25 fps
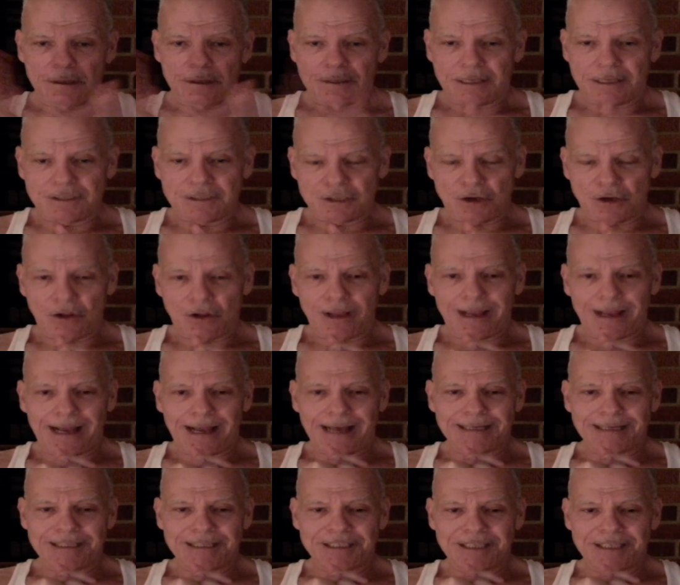That's all I
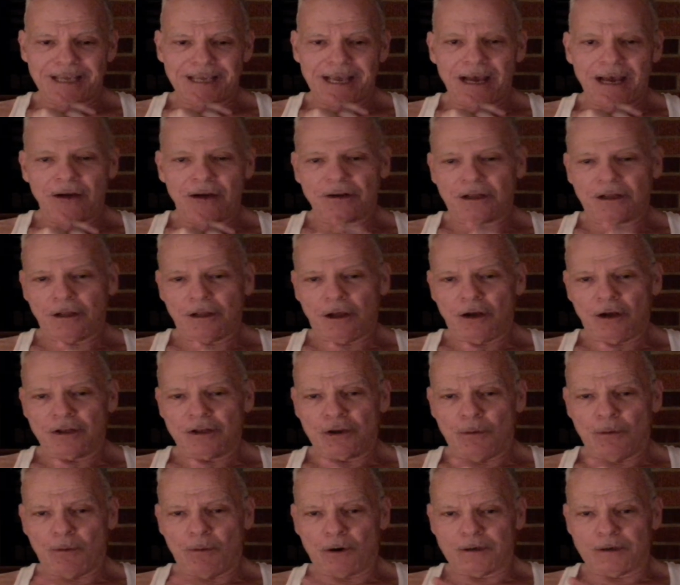got to say on
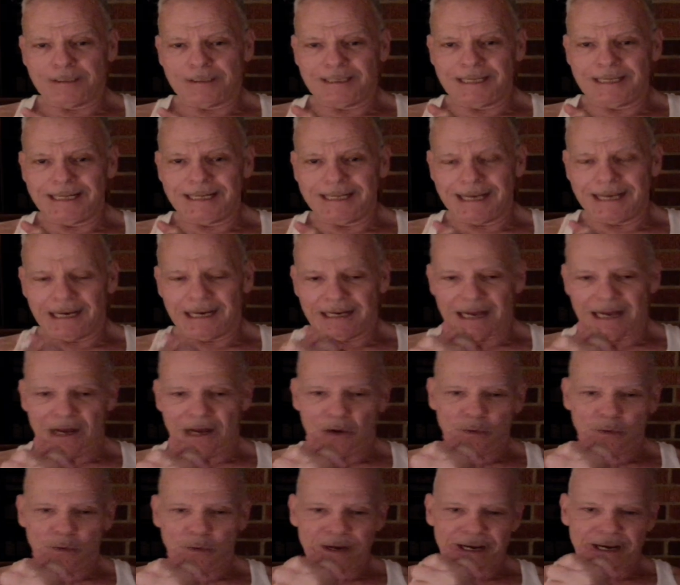Claudio Martini on
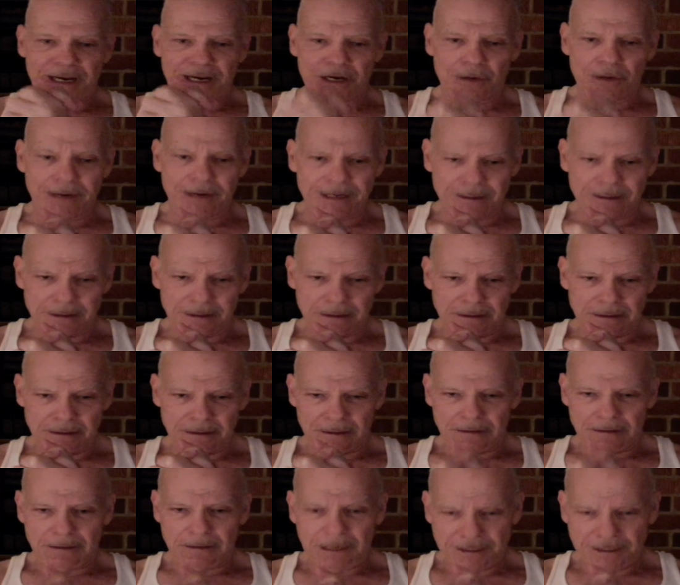how we hear it.
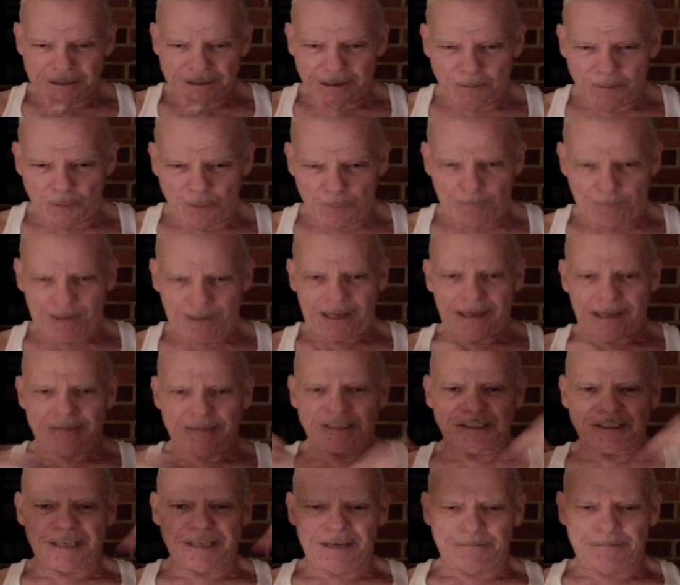A double
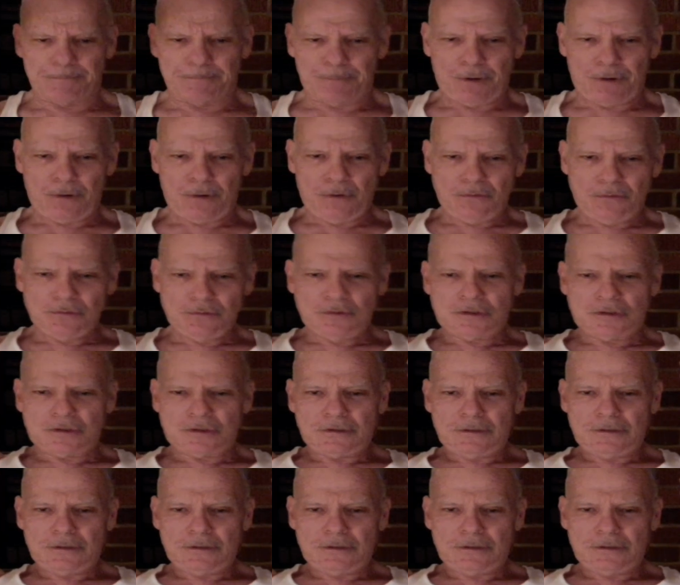bicep pose?